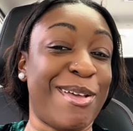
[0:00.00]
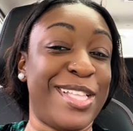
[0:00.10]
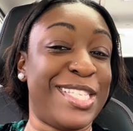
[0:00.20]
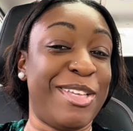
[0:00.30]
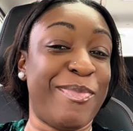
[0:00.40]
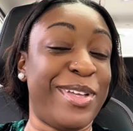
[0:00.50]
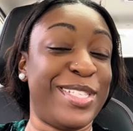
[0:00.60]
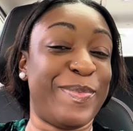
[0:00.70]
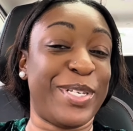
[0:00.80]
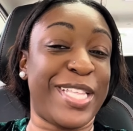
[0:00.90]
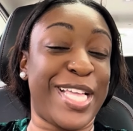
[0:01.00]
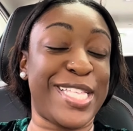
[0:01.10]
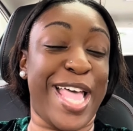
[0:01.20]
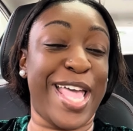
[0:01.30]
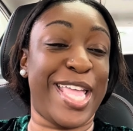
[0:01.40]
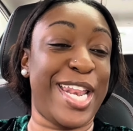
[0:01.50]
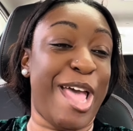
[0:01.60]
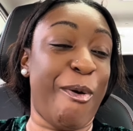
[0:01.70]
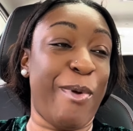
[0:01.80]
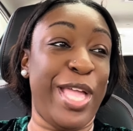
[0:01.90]
I'm gonna tell him on his birthday because I
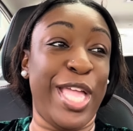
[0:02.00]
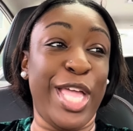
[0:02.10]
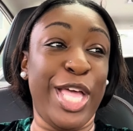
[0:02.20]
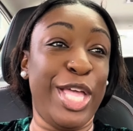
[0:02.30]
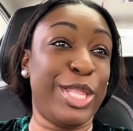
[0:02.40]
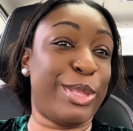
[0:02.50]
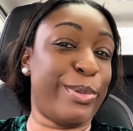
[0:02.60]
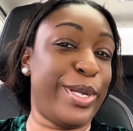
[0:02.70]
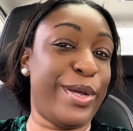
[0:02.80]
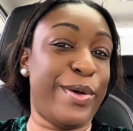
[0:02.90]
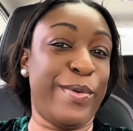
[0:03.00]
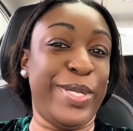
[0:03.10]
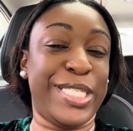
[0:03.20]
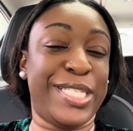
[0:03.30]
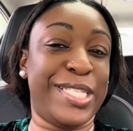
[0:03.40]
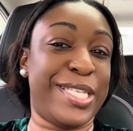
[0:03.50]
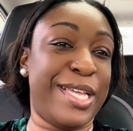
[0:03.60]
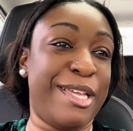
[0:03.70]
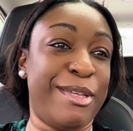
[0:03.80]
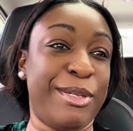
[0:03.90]
cannot wait three whole weeks to
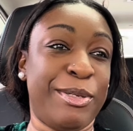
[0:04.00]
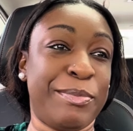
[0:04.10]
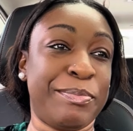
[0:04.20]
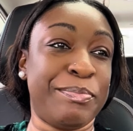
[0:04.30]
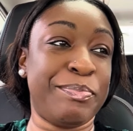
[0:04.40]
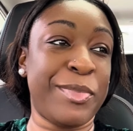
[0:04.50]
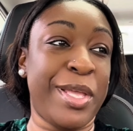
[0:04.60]
tell him.